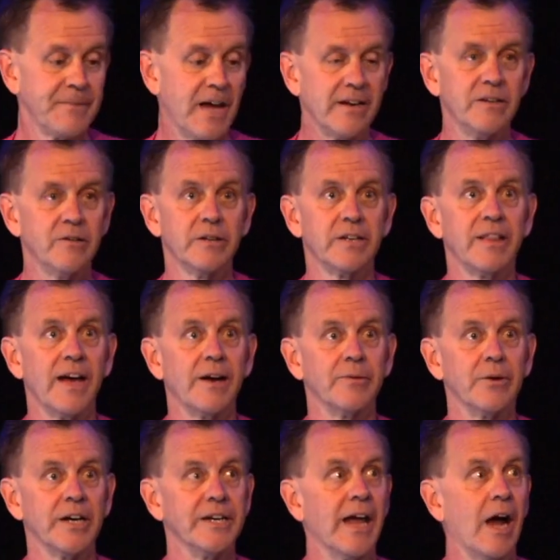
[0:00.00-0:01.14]
Not hearing that
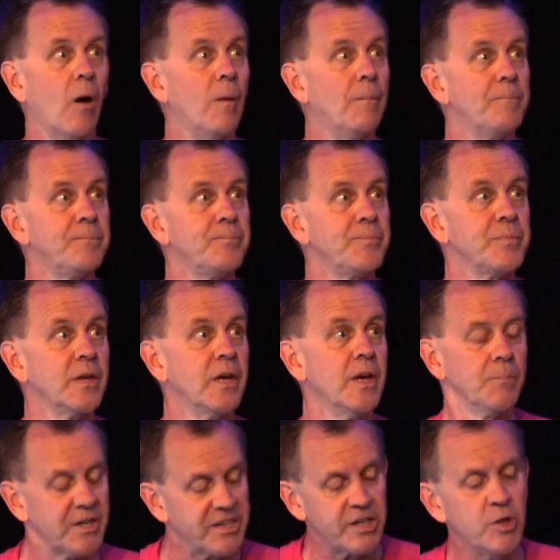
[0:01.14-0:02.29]
right now.
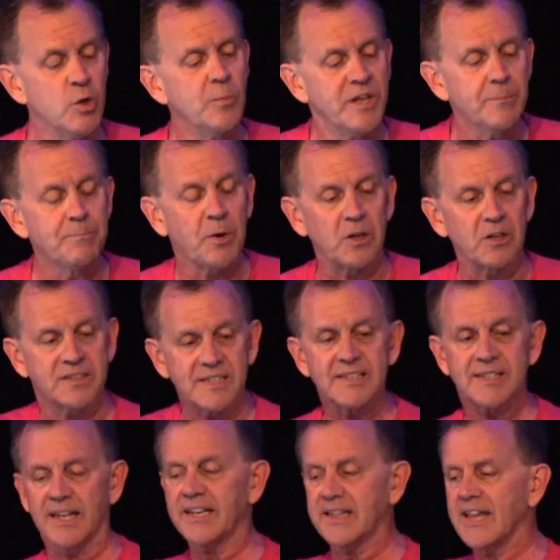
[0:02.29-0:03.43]
But the human impulse
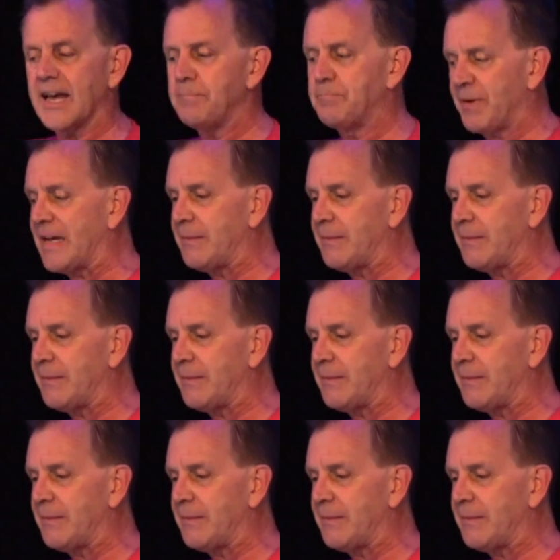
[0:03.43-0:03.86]
is like that